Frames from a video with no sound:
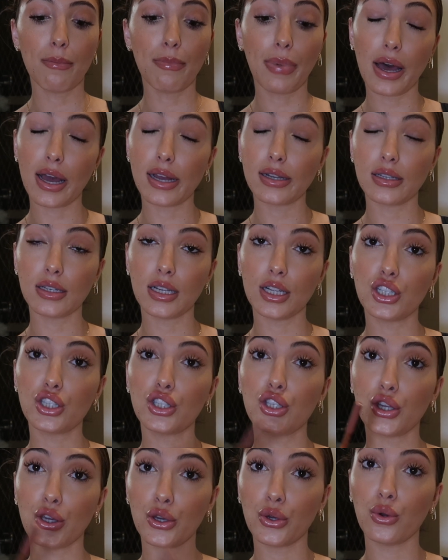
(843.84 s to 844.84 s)
but
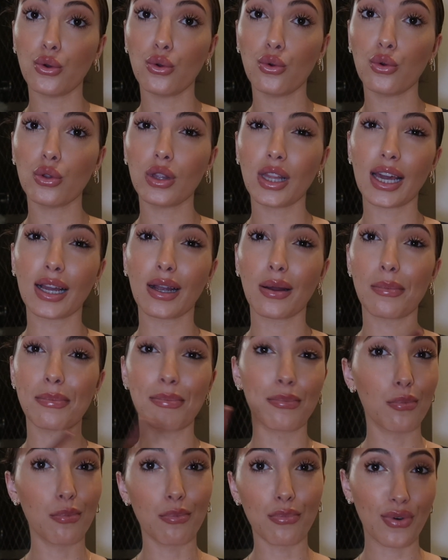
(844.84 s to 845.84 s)
it's too like
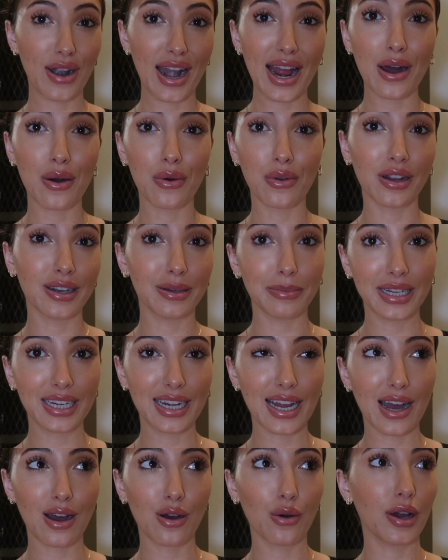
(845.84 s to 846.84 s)
brown on me
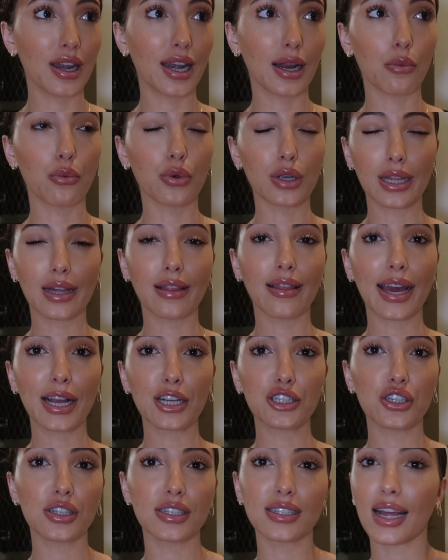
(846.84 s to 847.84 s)
now, and I really
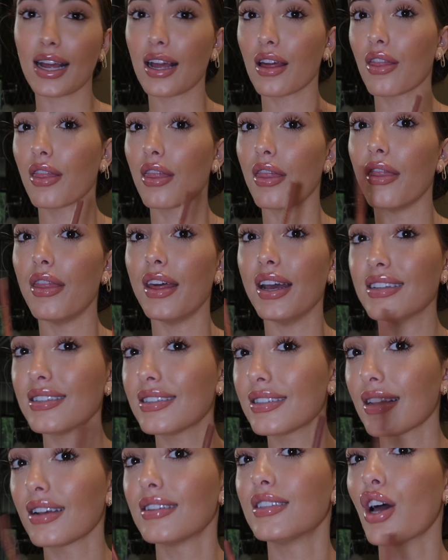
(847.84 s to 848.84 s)
like just like
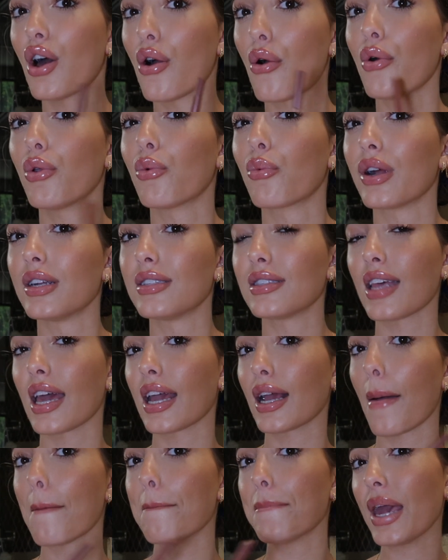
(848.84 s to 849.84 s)
this tone where it's
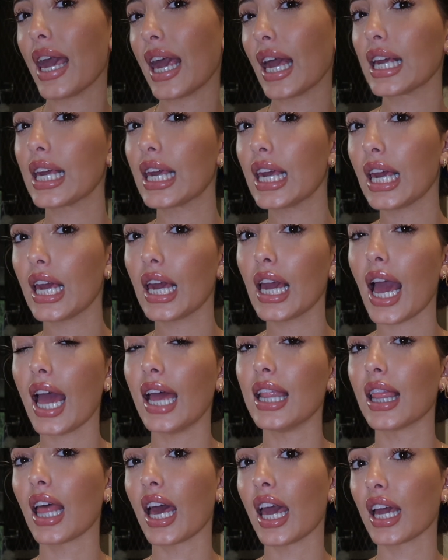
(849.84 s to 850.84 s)
like pinky
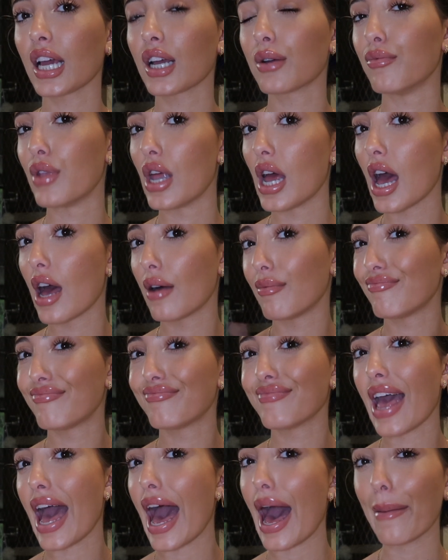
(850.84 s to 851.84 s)
and like
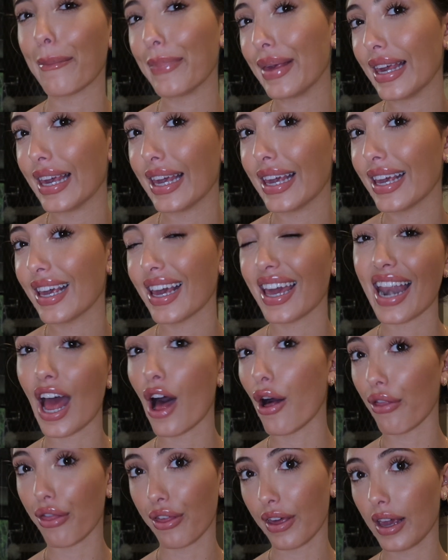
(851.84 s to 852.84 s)
happy and
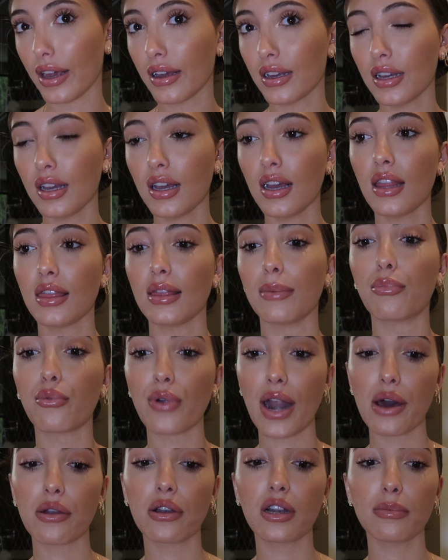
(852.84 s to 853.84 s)
healthy. The
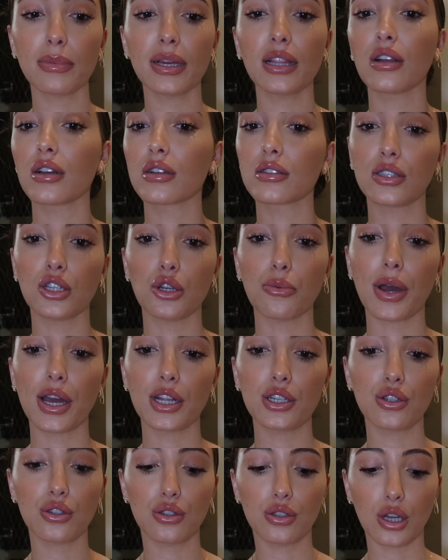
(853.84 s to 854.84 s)
brown on me looks too
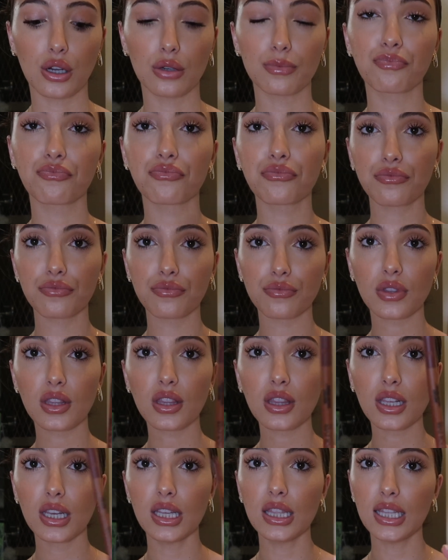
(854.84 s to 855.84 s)
much, so
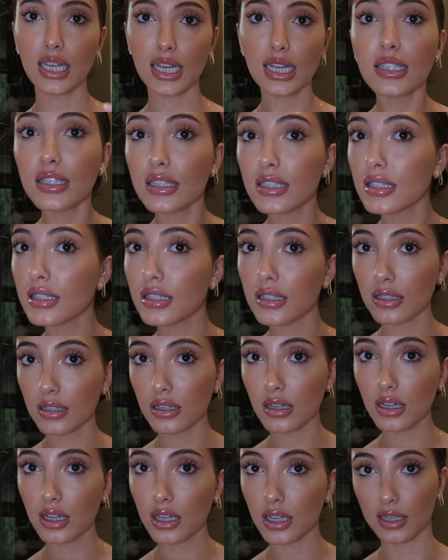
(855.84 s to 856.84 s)
this
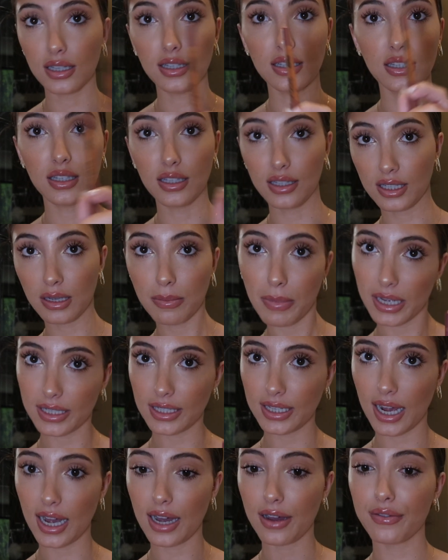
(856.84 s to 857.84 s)
is a
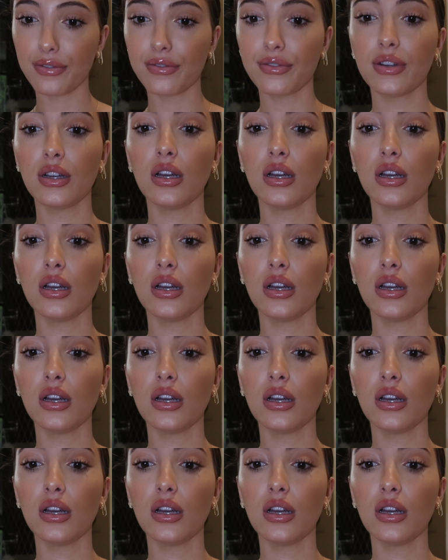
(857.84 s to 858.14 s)
must-have.